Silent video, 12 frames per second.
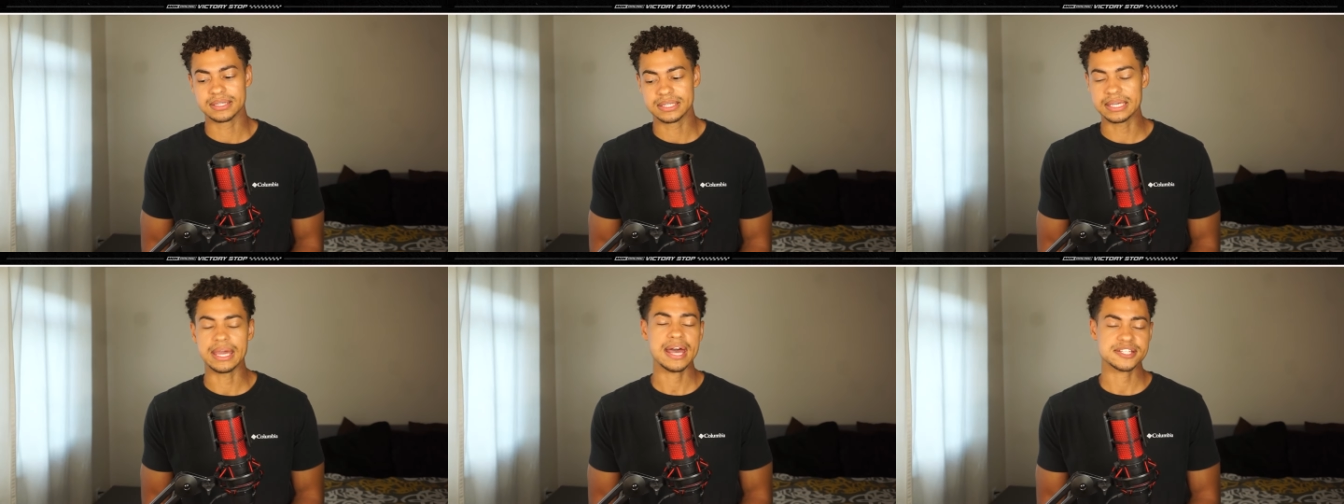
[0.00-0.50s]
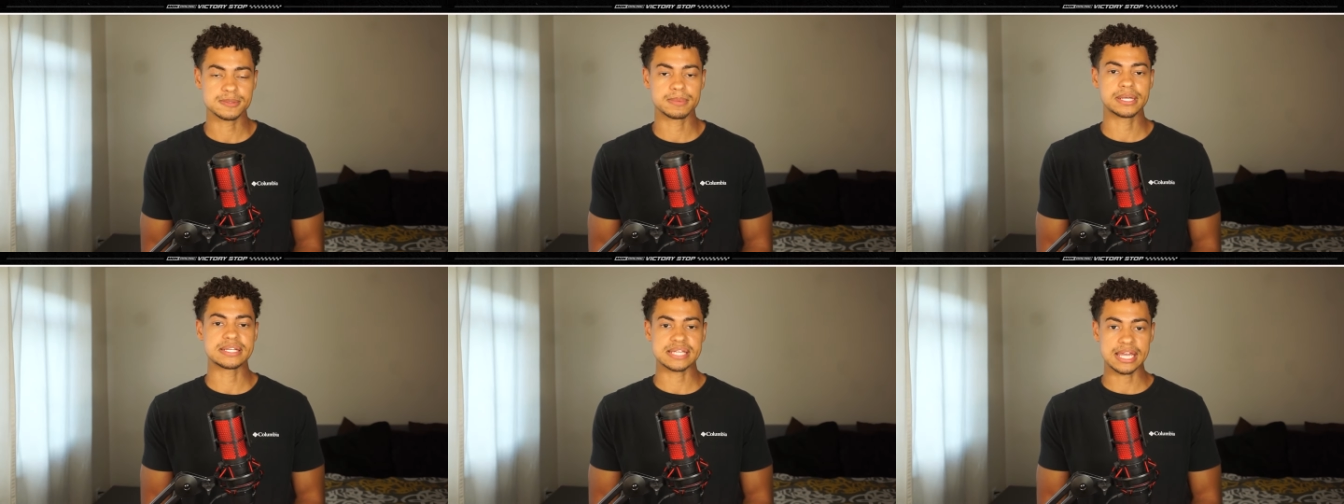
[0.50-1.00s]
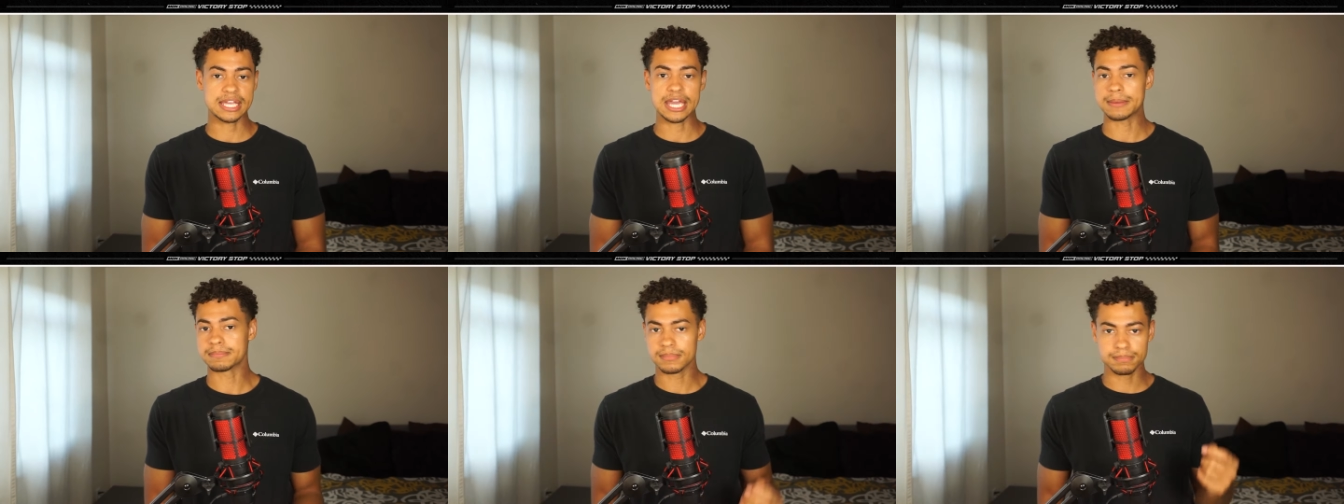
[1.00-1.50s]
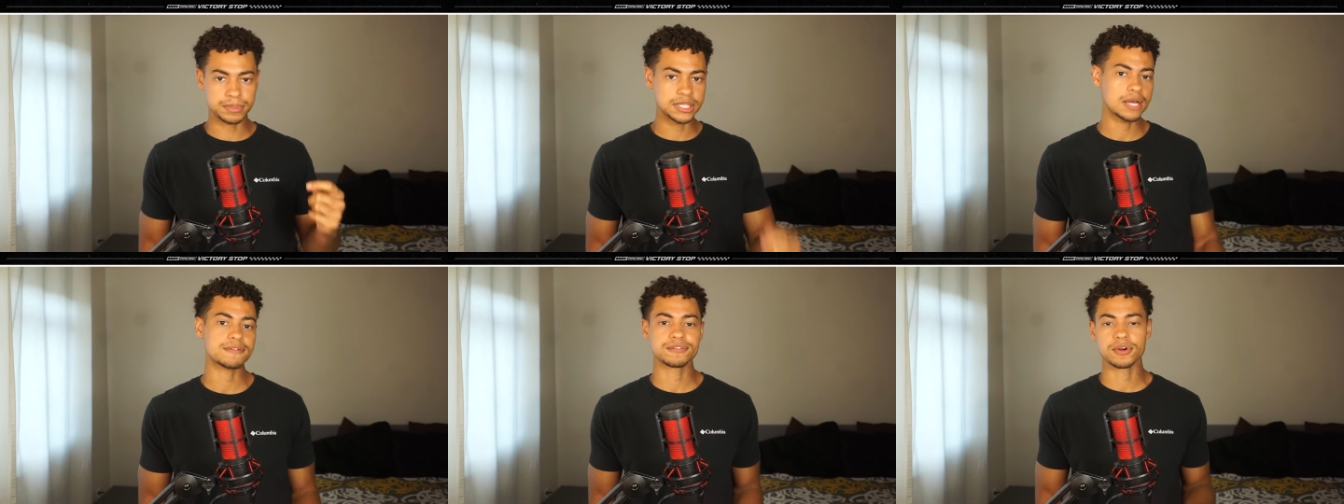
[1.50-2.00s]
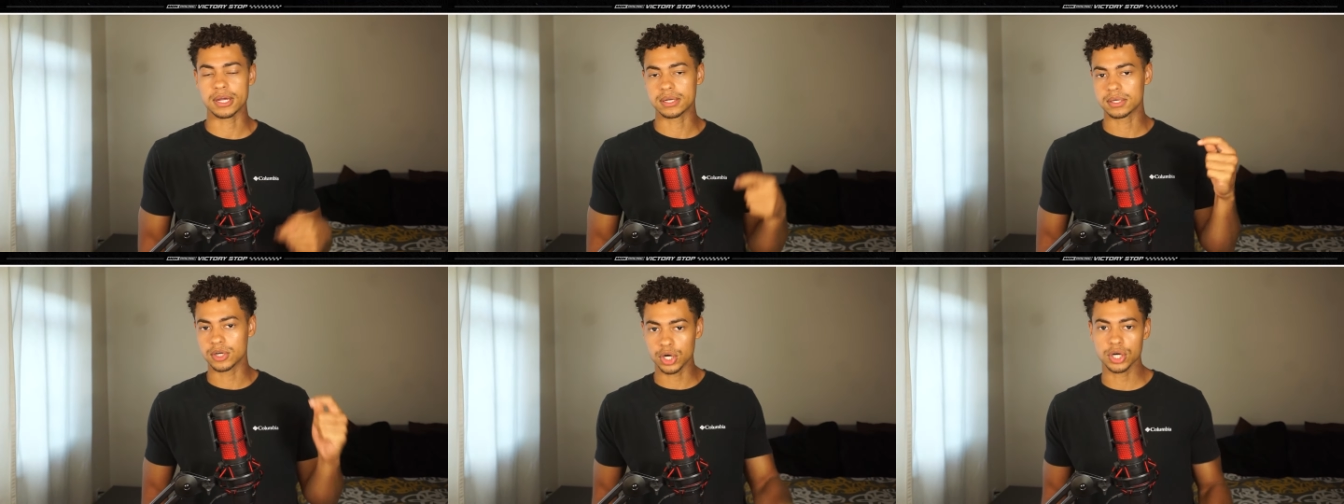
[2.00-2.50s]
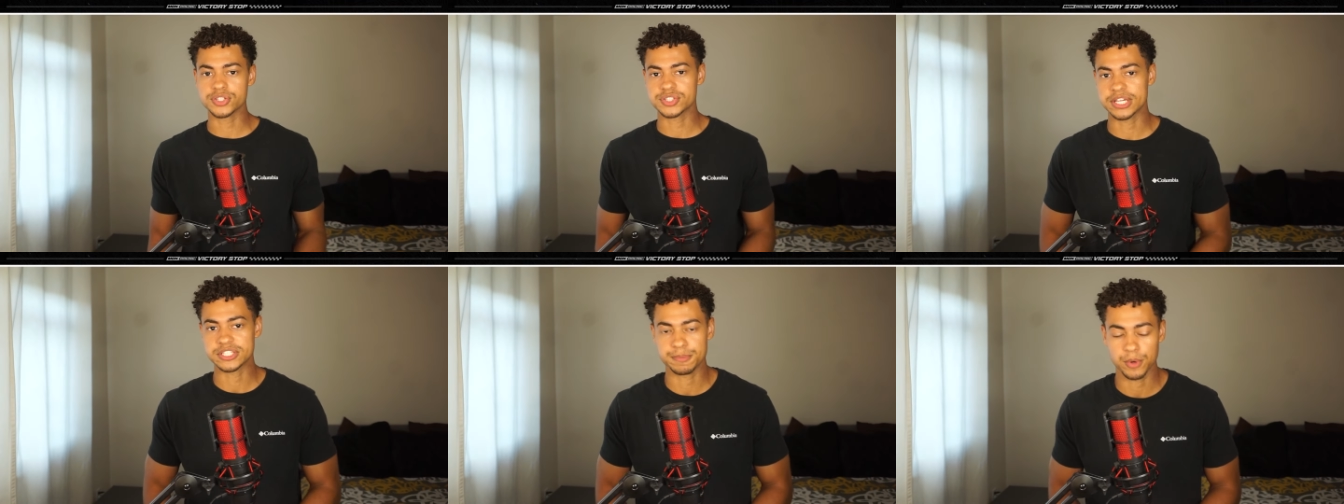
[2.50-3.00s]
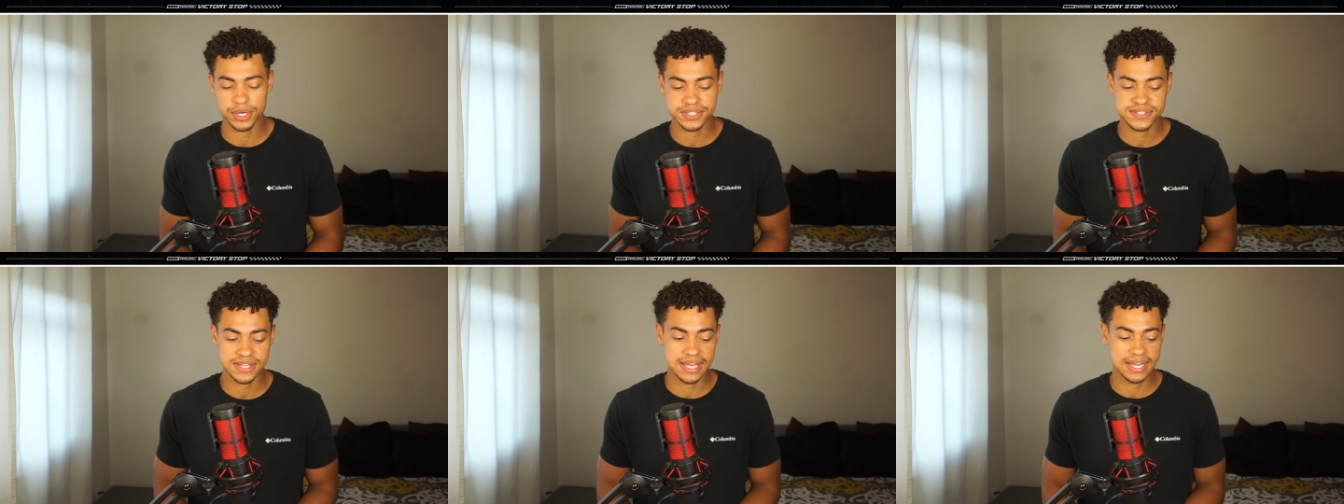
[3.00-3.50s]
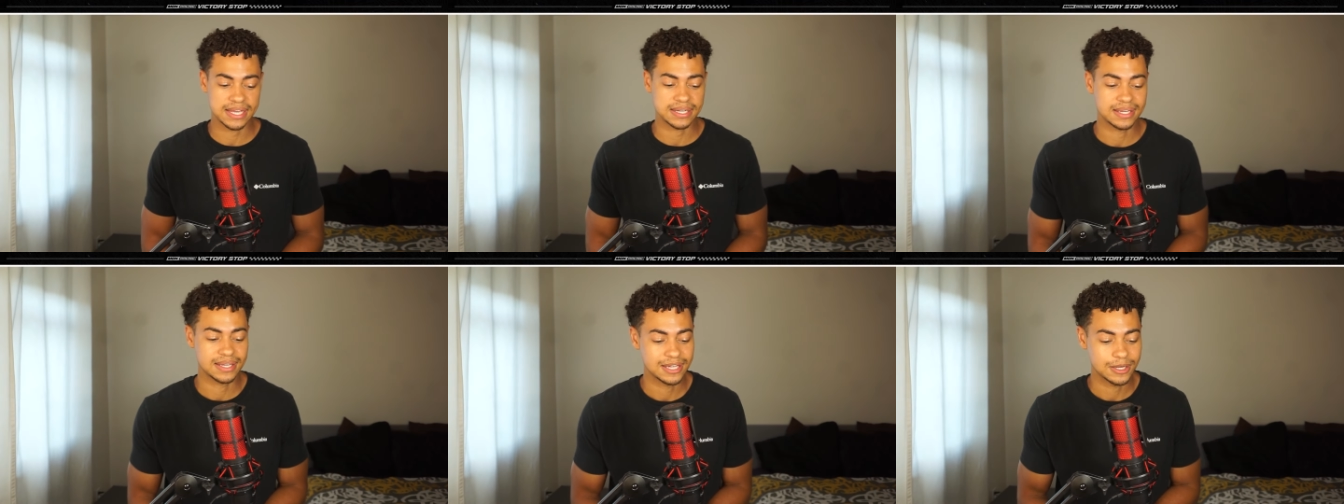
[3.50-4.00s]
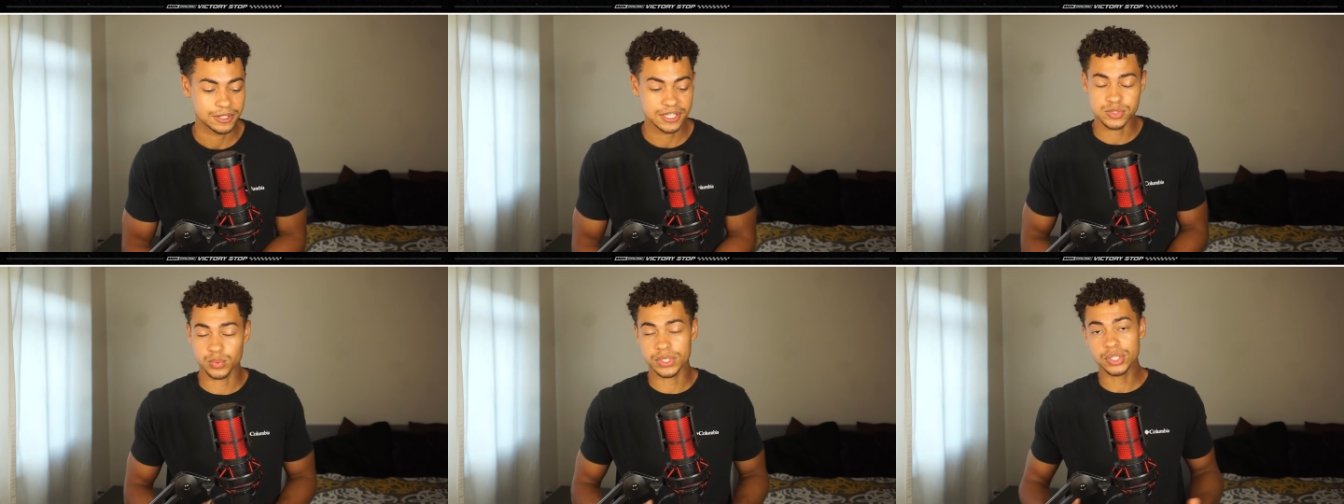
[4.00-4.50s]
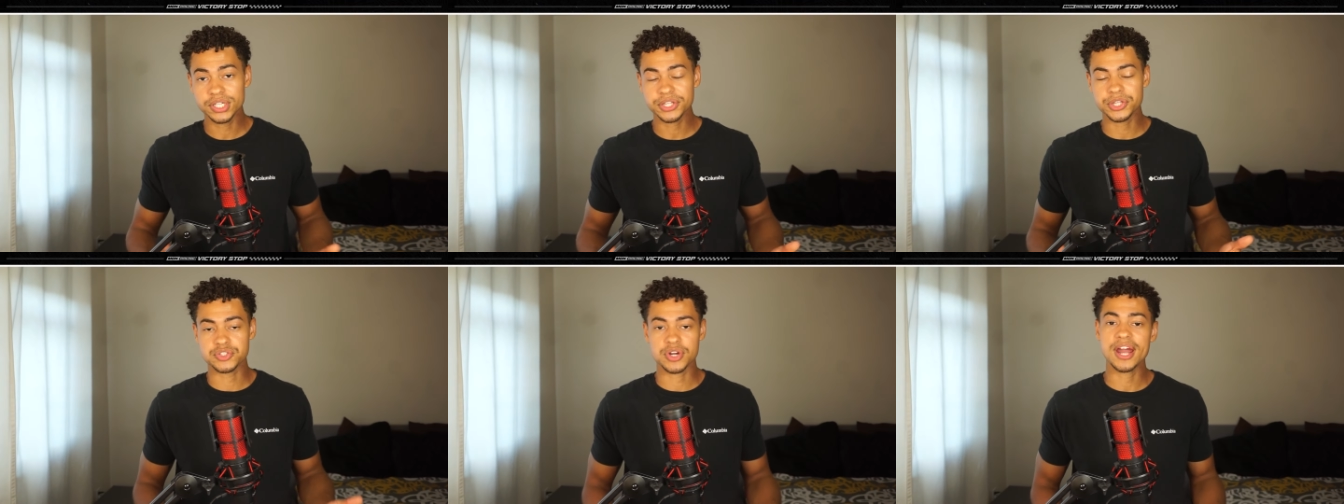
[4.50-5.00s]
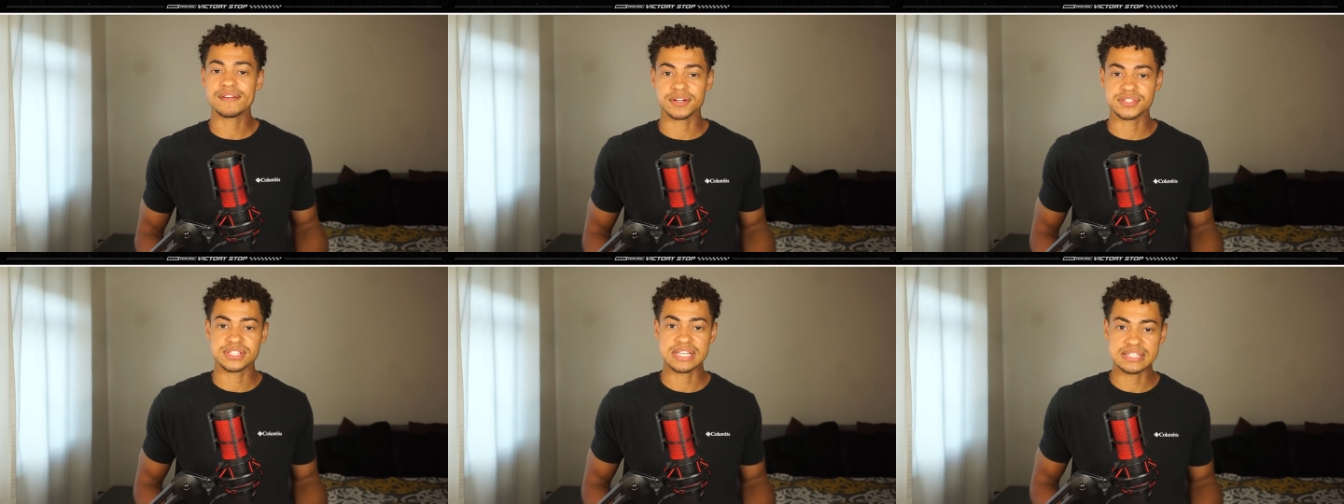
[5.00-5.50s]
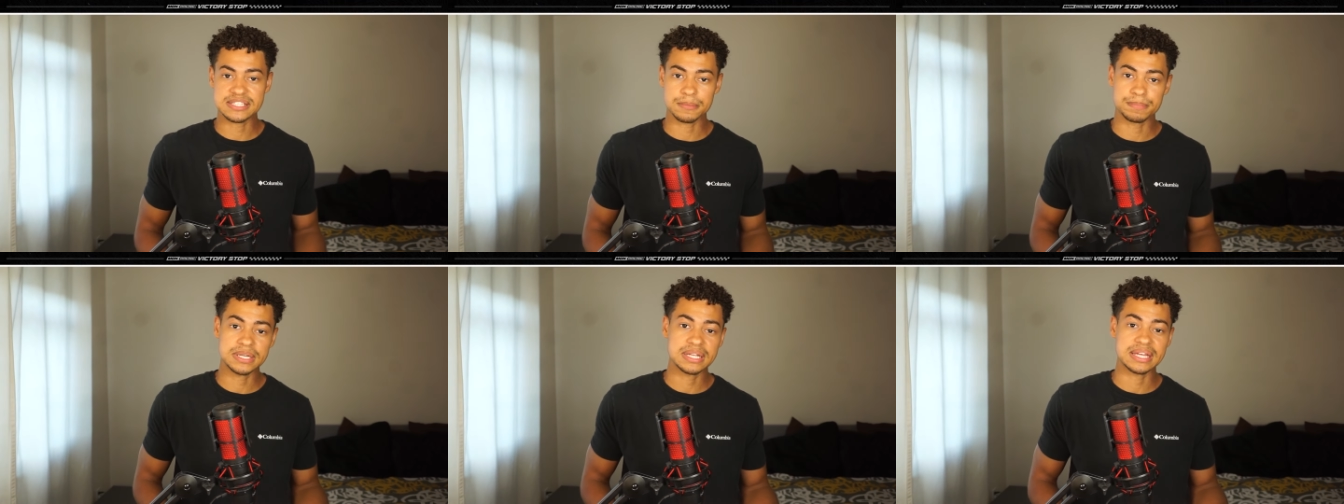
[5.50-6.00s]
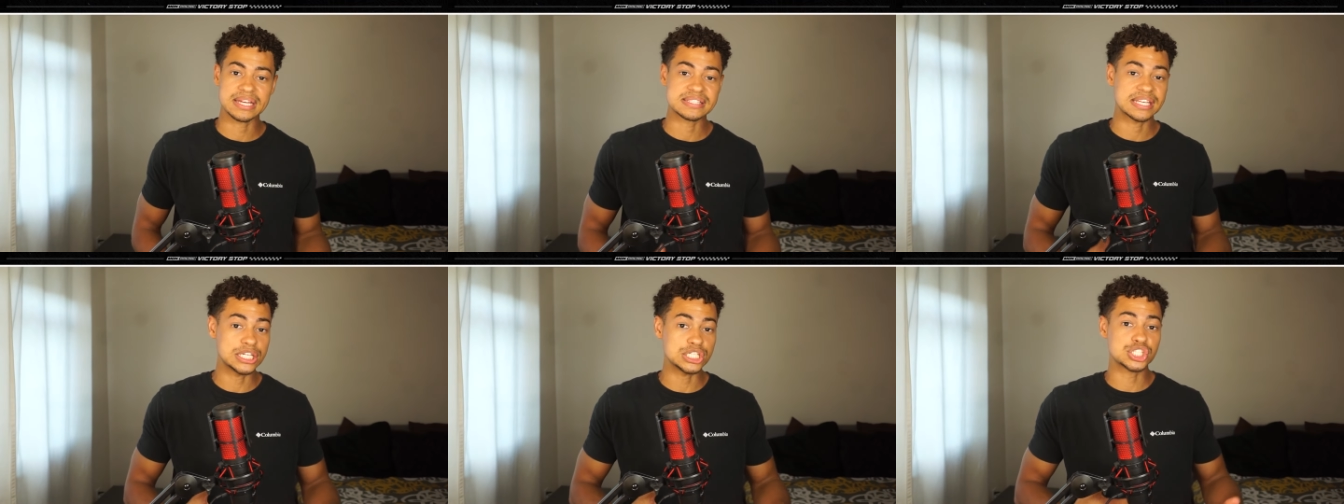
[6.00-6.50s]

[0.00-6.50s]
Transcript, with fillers: he has to bring his A game. Be up front, earn stage points, and because when you look at the drivers he's competing against, he